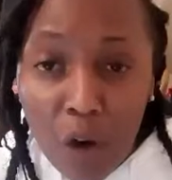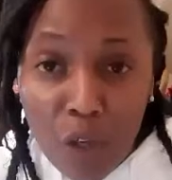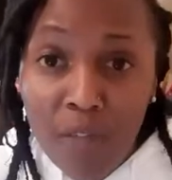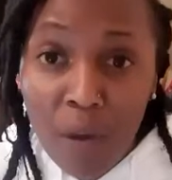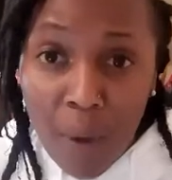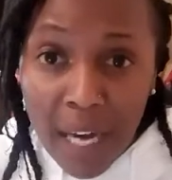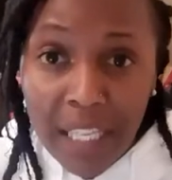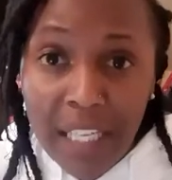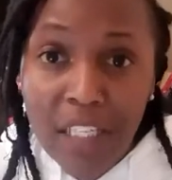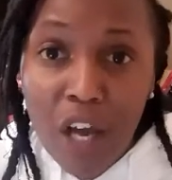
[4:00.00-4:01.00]
lot of the work
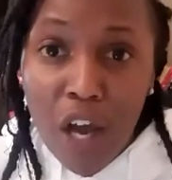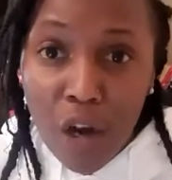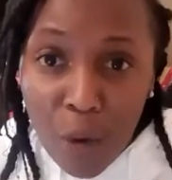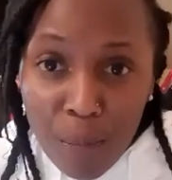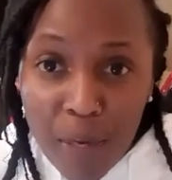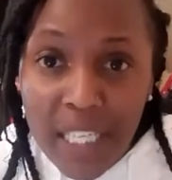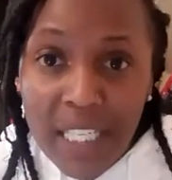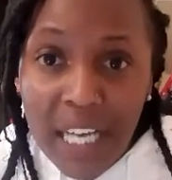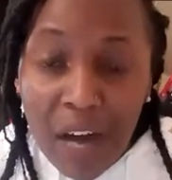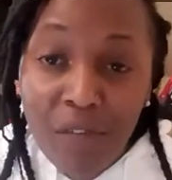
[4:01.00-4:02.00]
that corporate
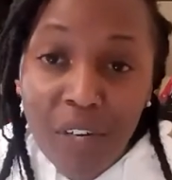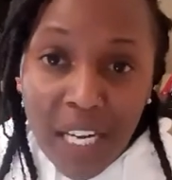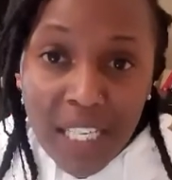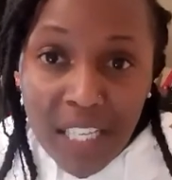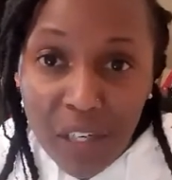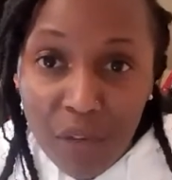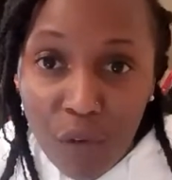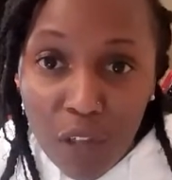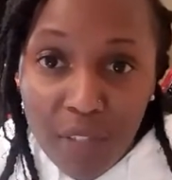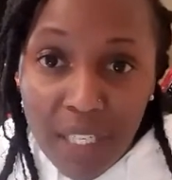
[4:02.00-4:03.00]
Africans are
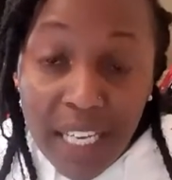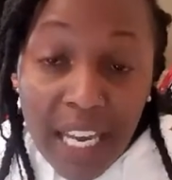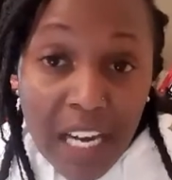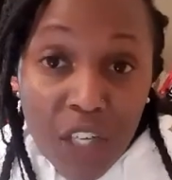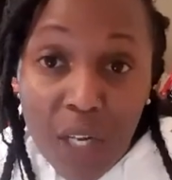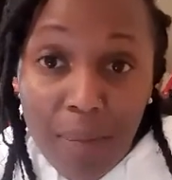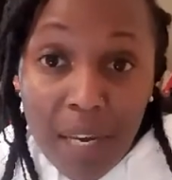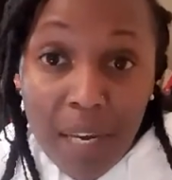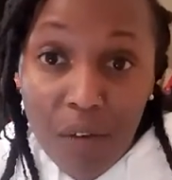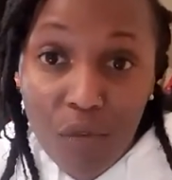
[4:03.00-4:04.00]
involved in can actually
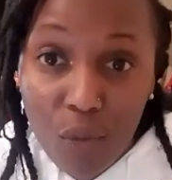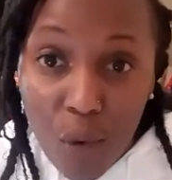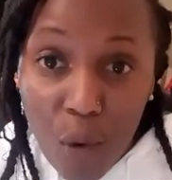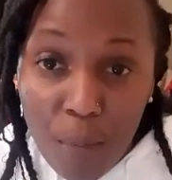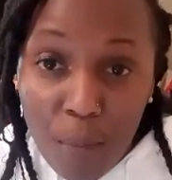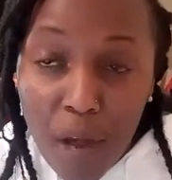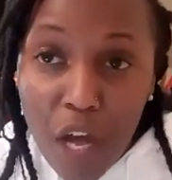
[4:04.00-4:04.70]
be done from home.